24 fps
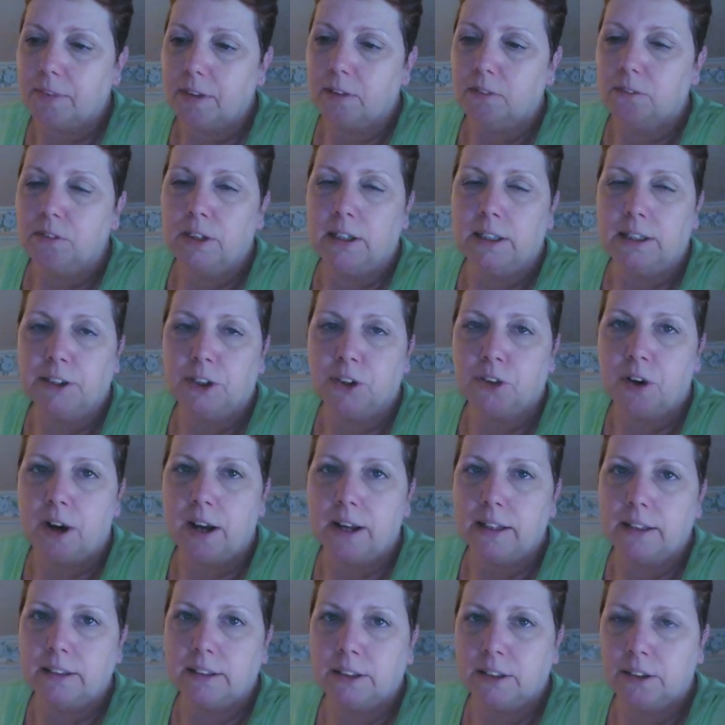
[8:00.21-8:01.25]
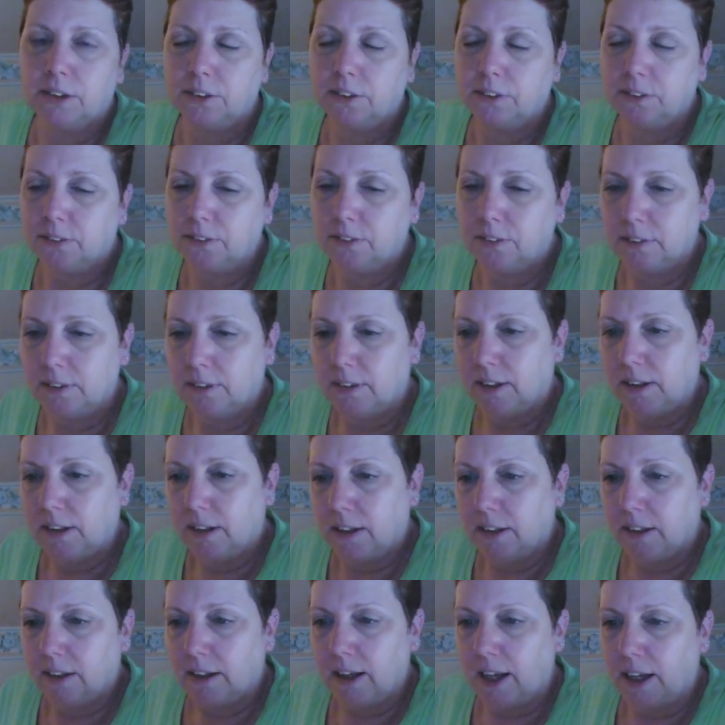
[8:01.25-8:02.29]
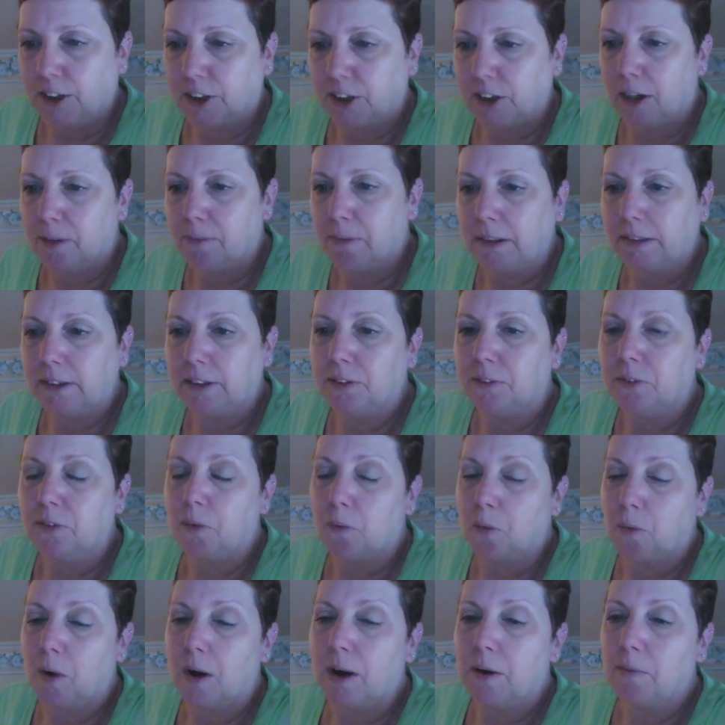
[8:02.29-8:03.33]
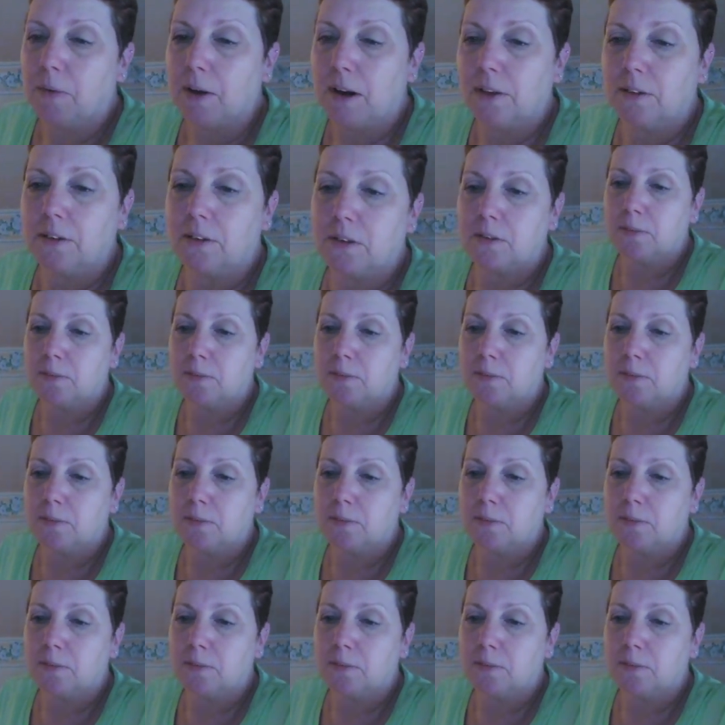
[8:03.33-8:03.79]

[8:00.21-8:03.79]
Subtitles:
really trying to catch up. I did quite well this